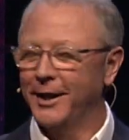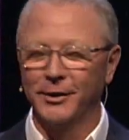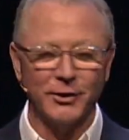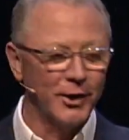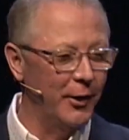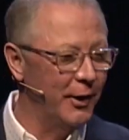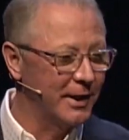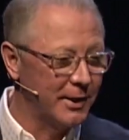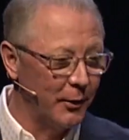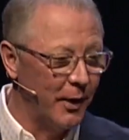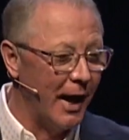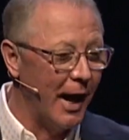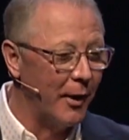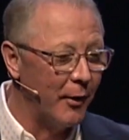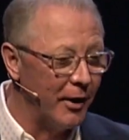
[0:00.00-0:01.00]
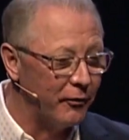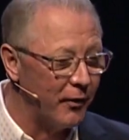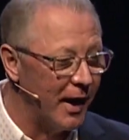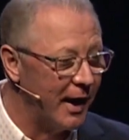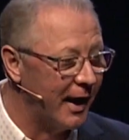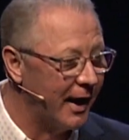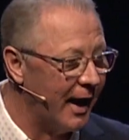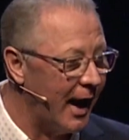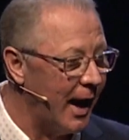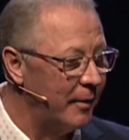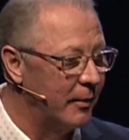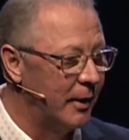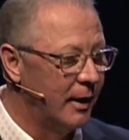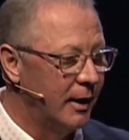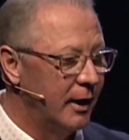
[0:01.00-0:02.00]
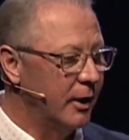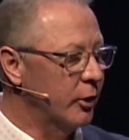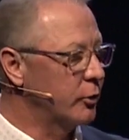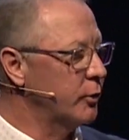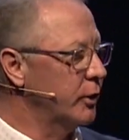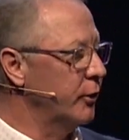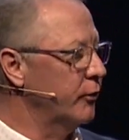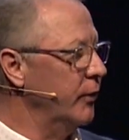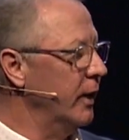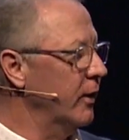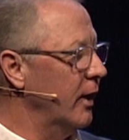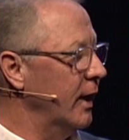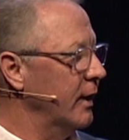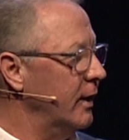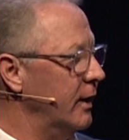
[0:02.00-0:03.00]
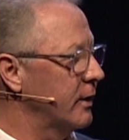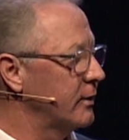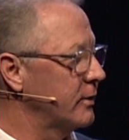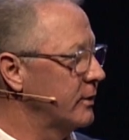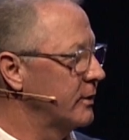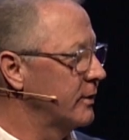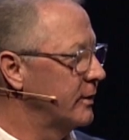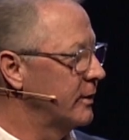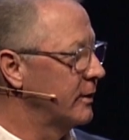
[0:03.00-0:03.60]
And so he said, well, how do I flag a cab? He goes, with your finger like this.